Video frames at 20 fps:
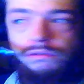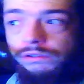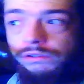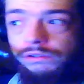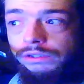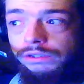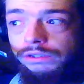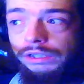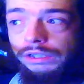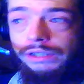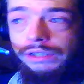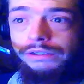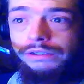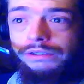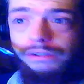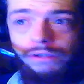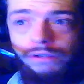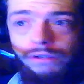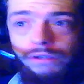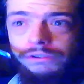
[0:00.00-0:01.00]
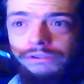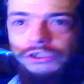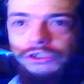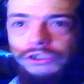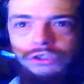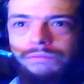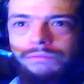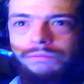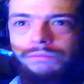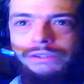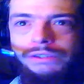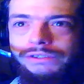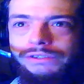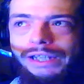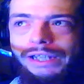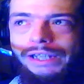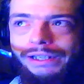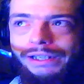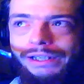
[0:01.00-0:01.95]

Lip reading: Yeah, no, you shouldn't be doing that.